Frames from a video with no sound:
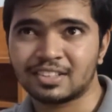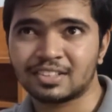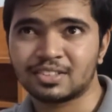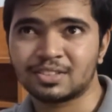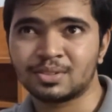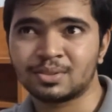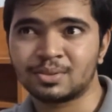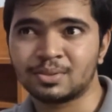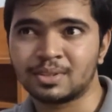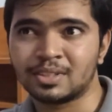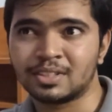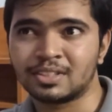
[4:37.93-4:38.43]

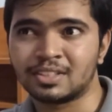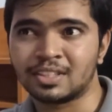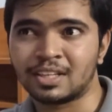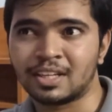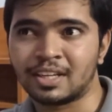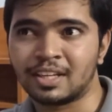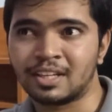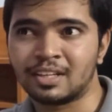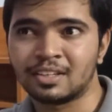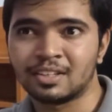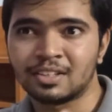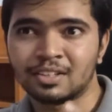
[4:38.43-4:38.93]
So it's
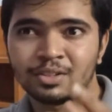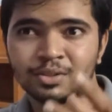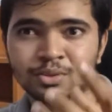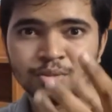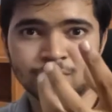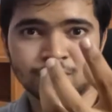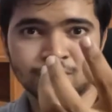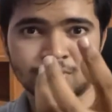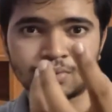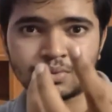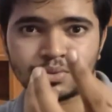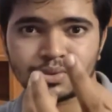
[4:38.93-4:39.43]
like
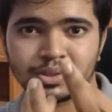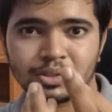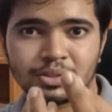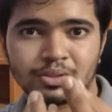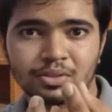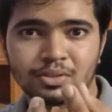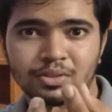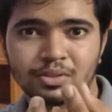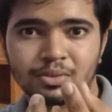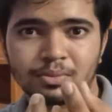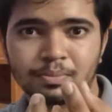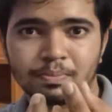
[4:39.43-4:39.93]
those
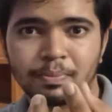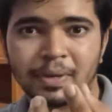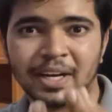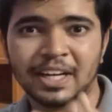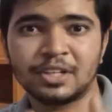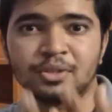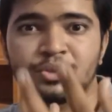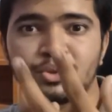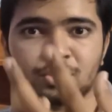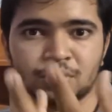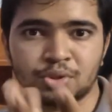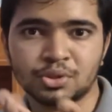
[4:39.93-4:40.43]

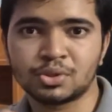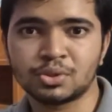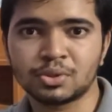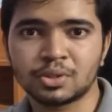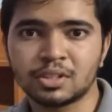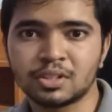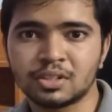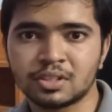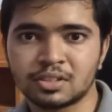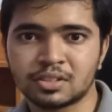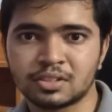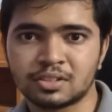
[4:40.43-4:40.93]
pentose
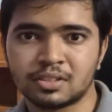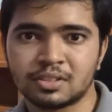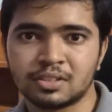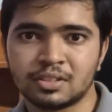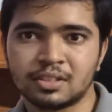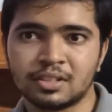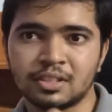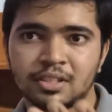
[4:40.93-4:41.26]
sugars,